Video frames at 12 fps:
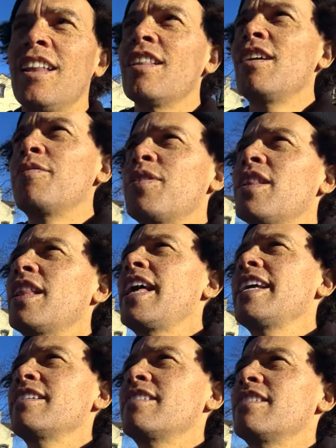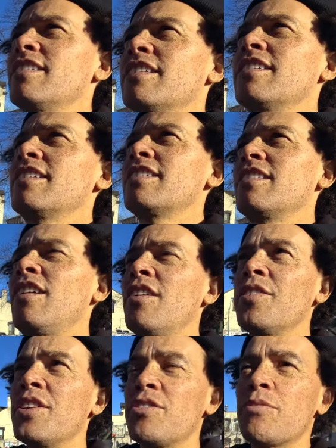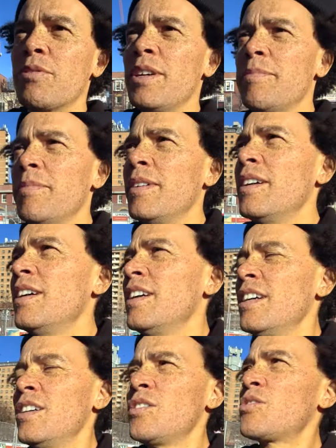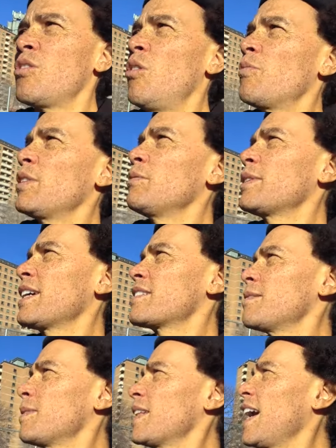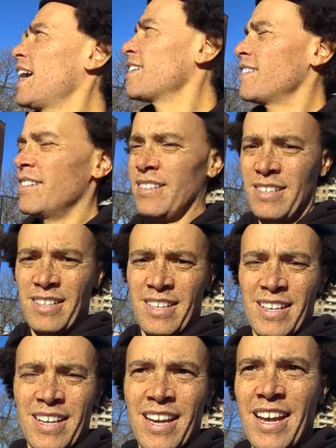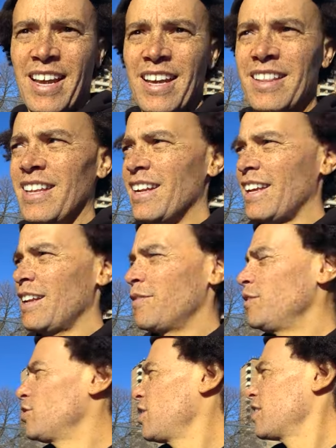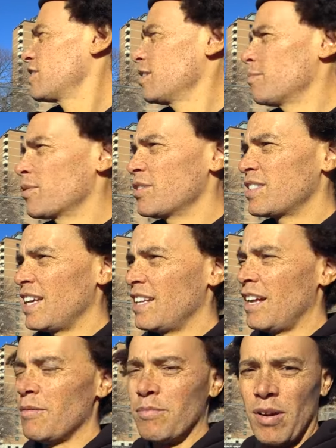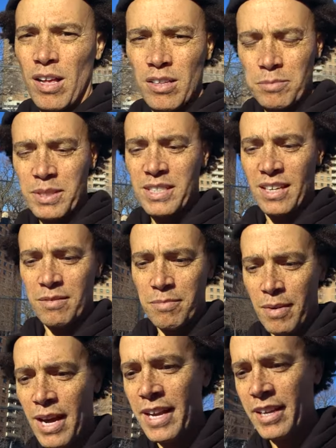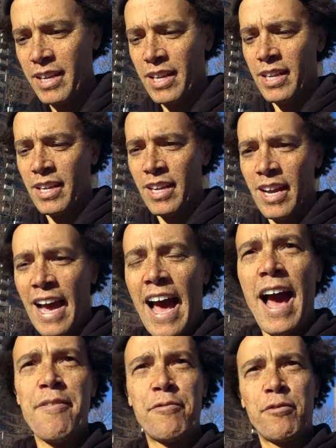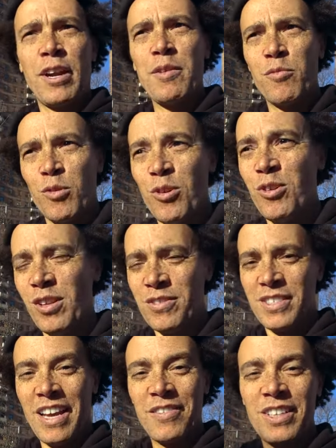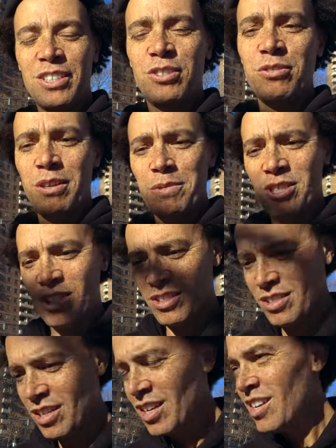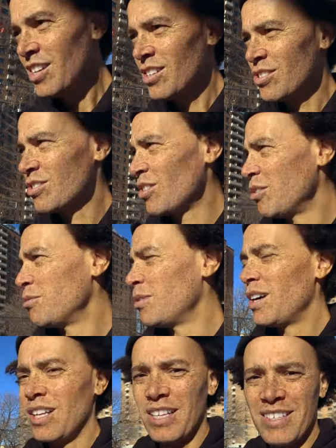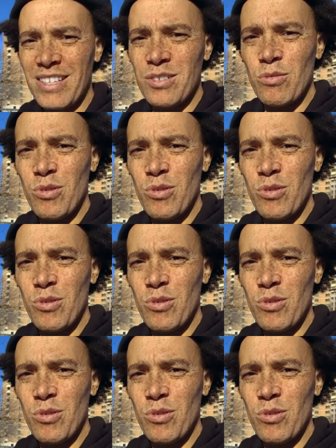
love the light on this rim. So hopefully we'll get some of that, and then I get a few shots of the birds, and I'll probably be done my half frame roll of 72 images. So let's get to